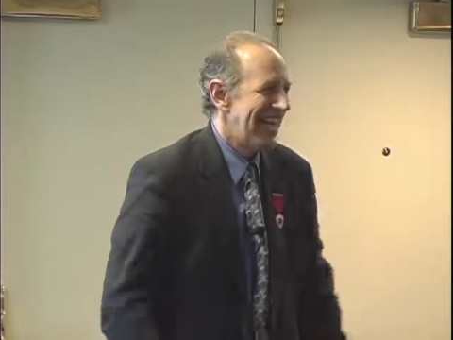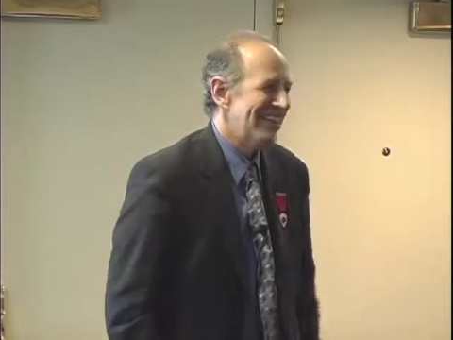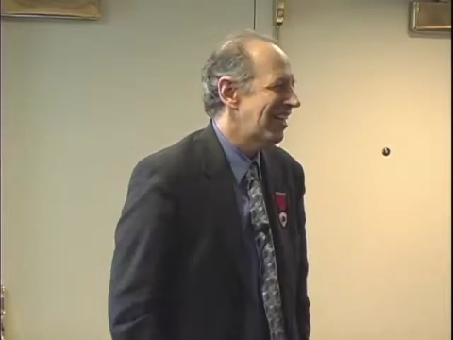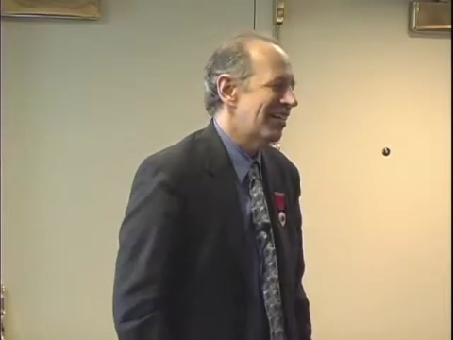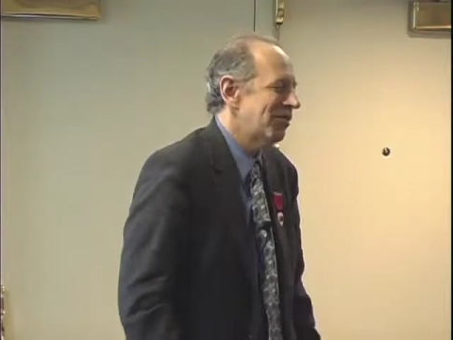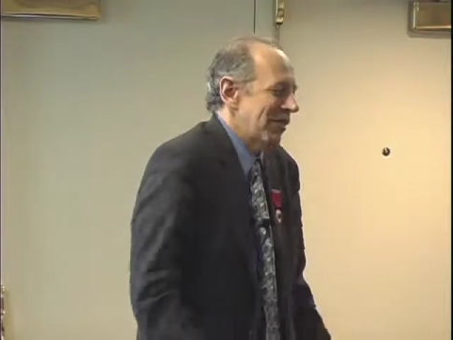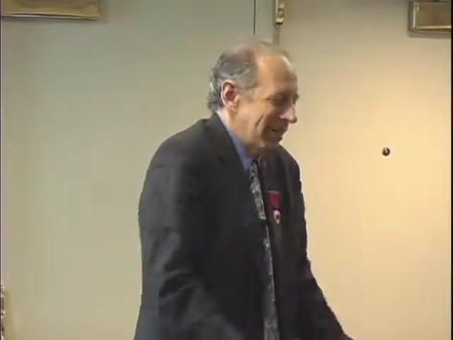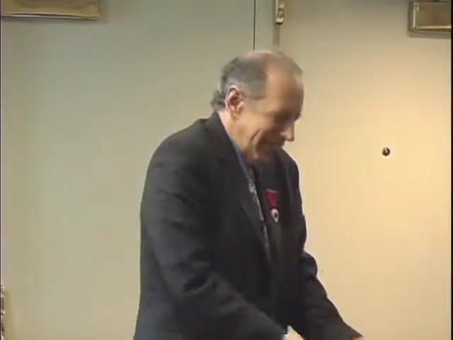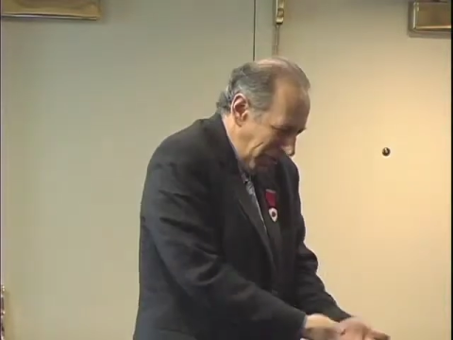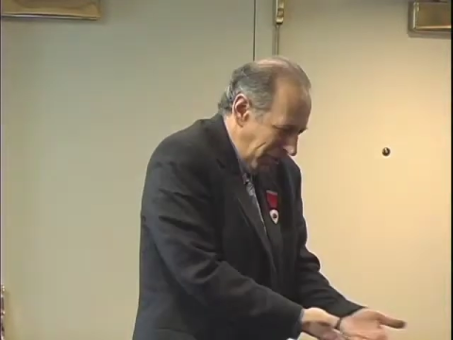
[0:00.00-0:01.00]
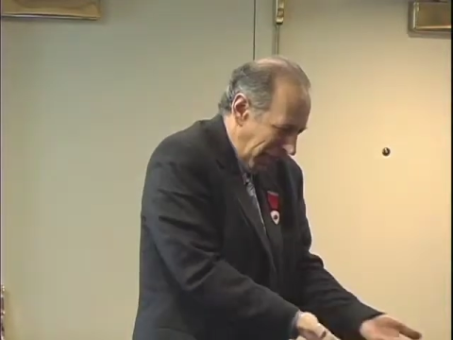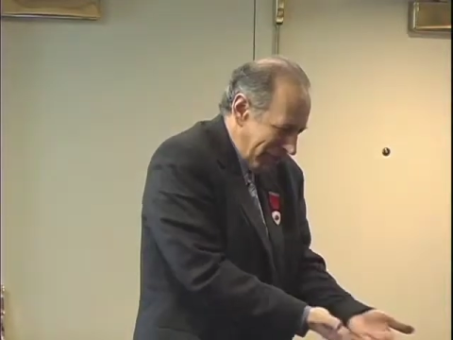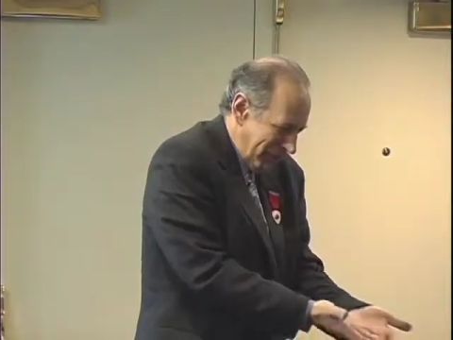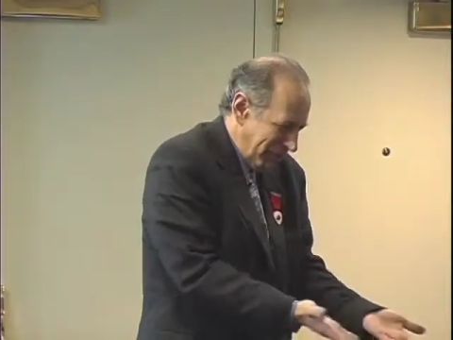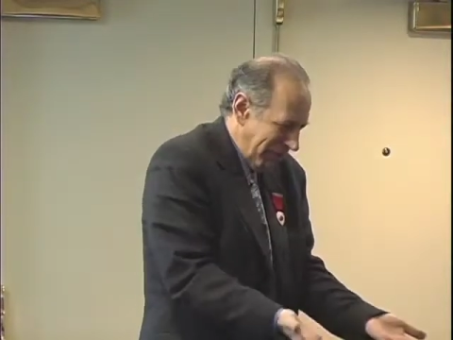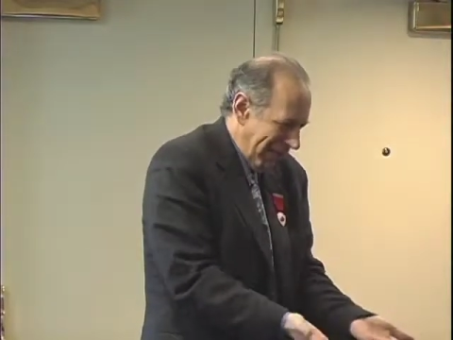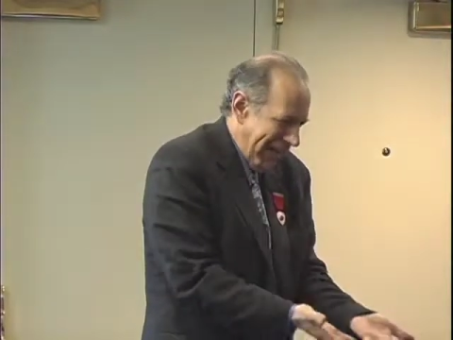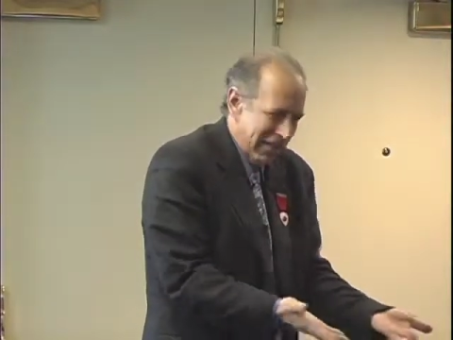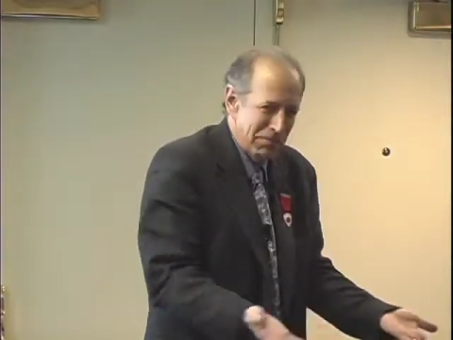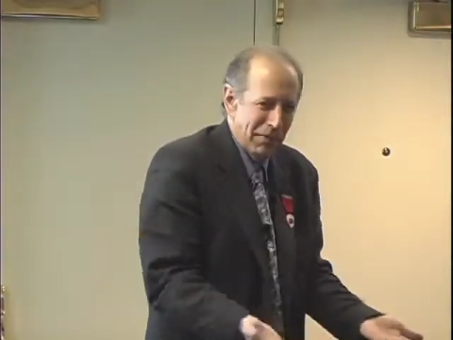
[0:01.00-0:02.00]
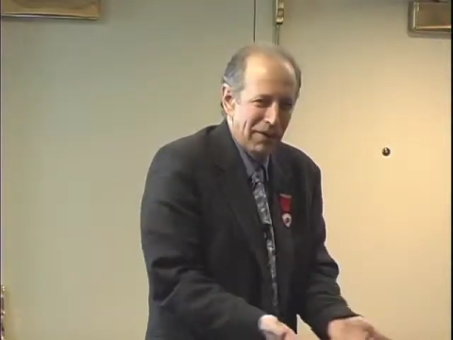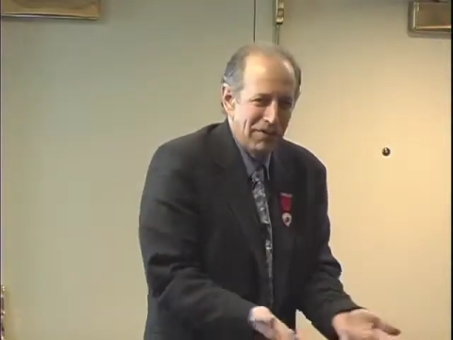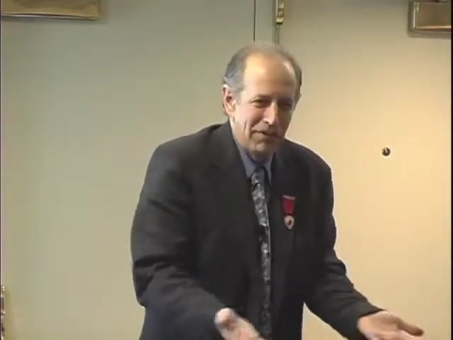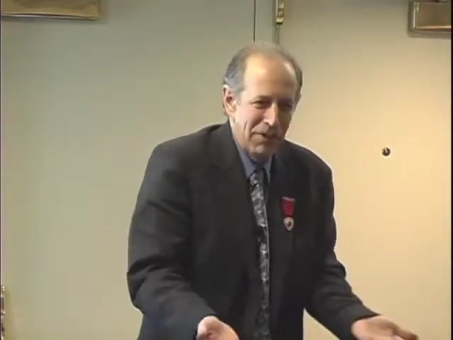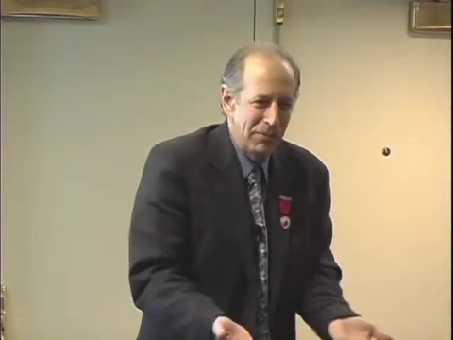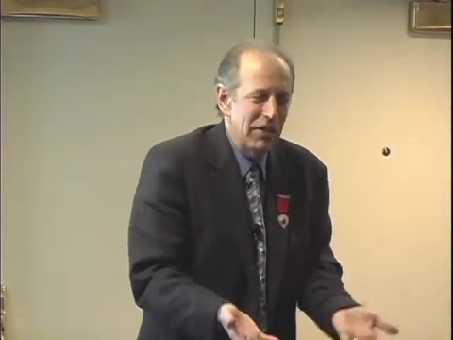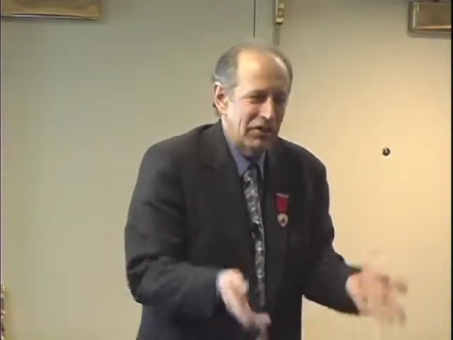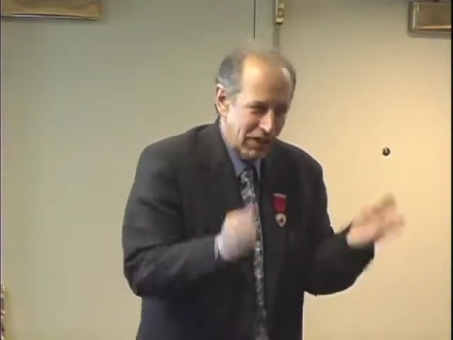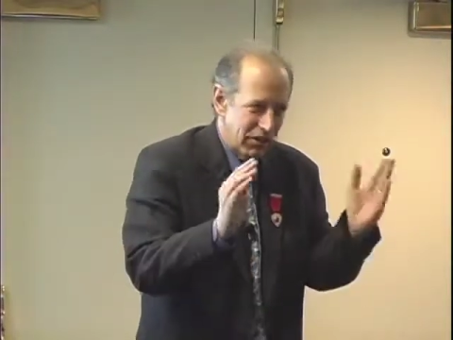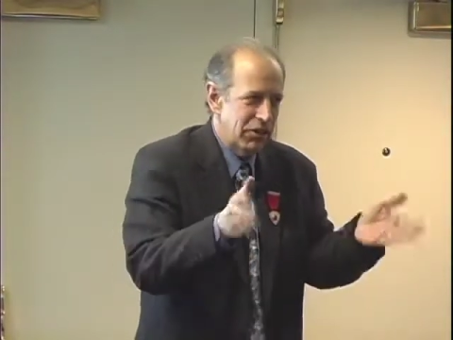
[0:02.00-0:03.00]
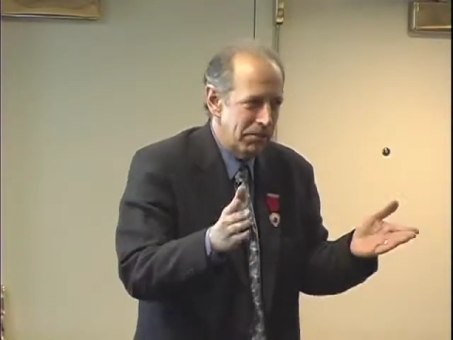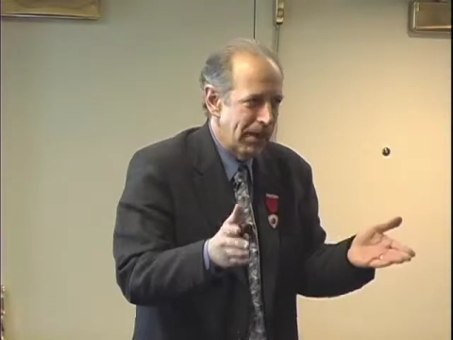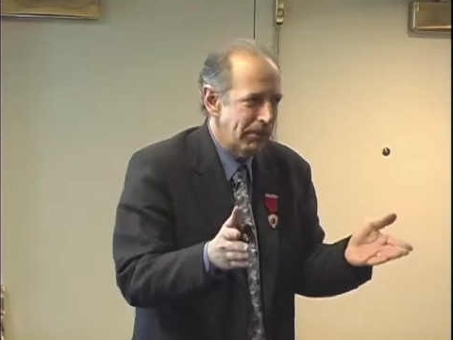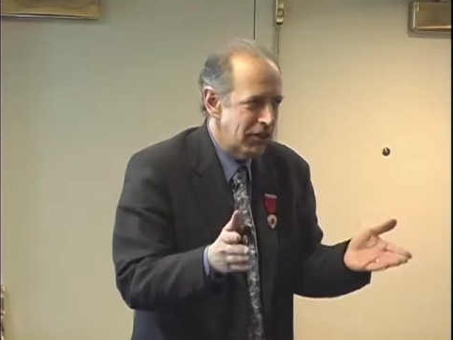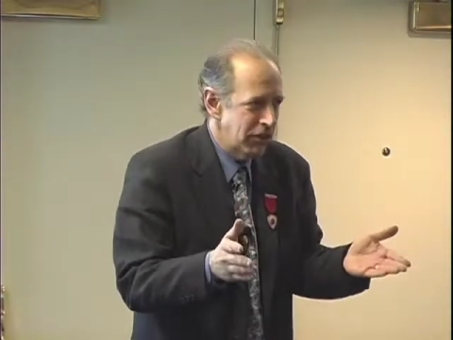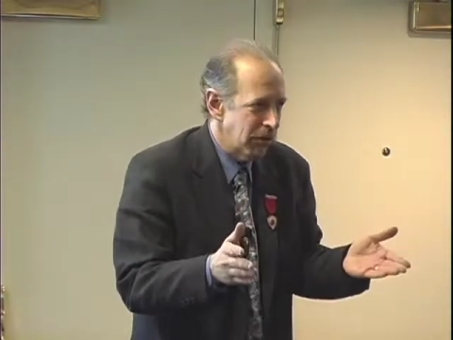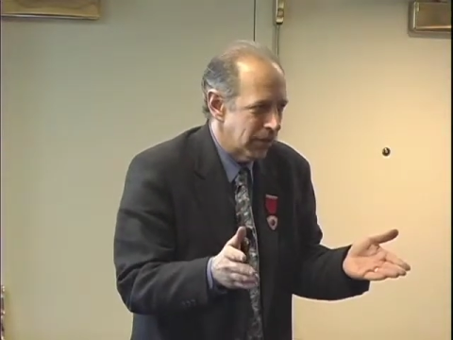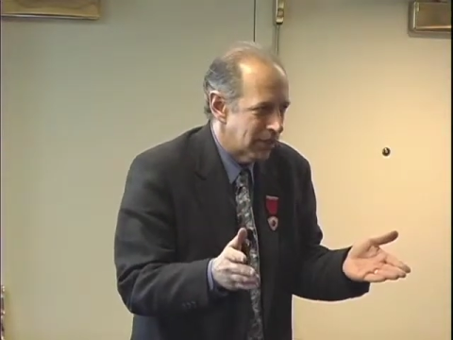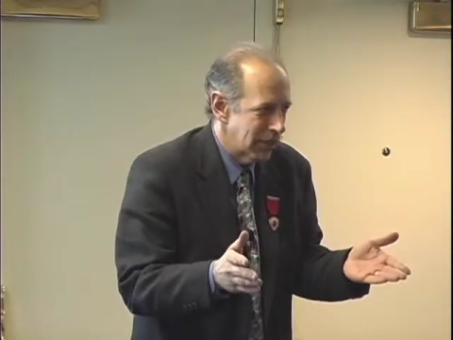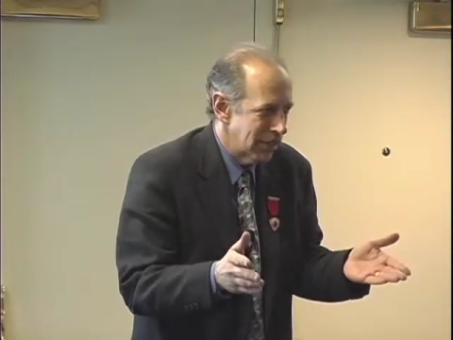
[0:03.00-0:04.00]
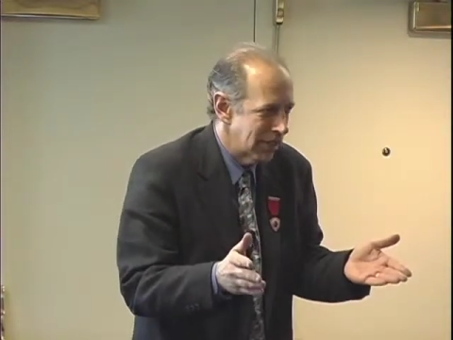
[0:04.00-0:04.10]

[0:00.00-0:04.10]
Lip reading: I said, well, no, but somebody asked me about 50 meters, and I said, you'd be able to do it.